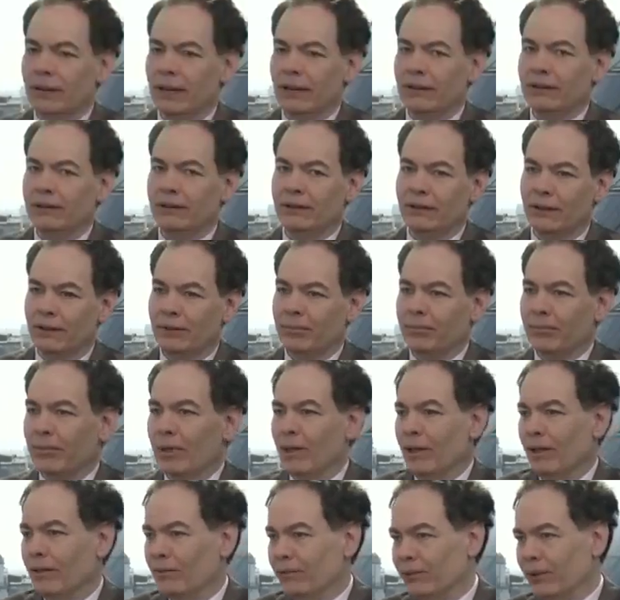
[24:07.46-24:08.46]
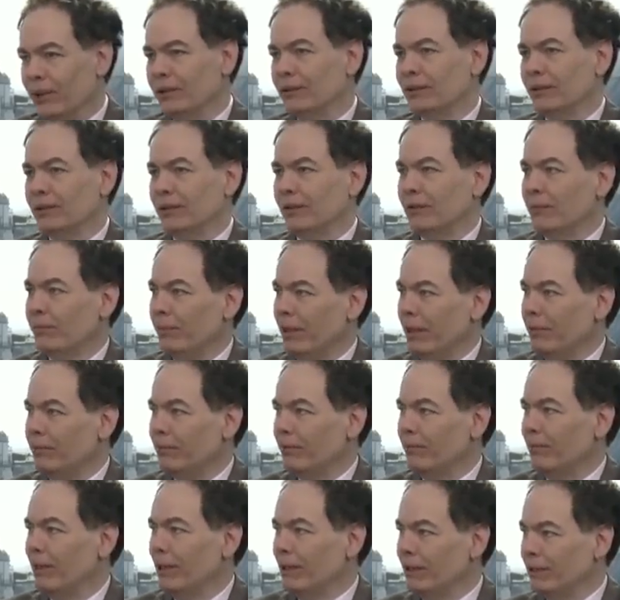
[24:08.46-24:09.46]
against the inflation of the
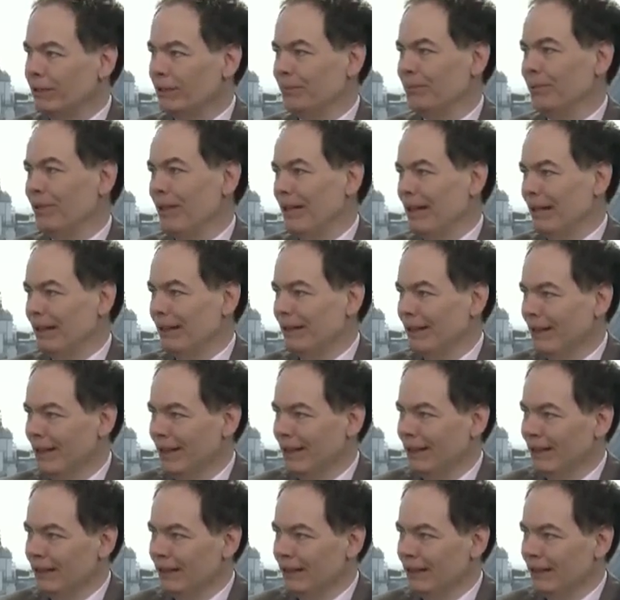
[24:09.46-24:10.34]
paper money supply.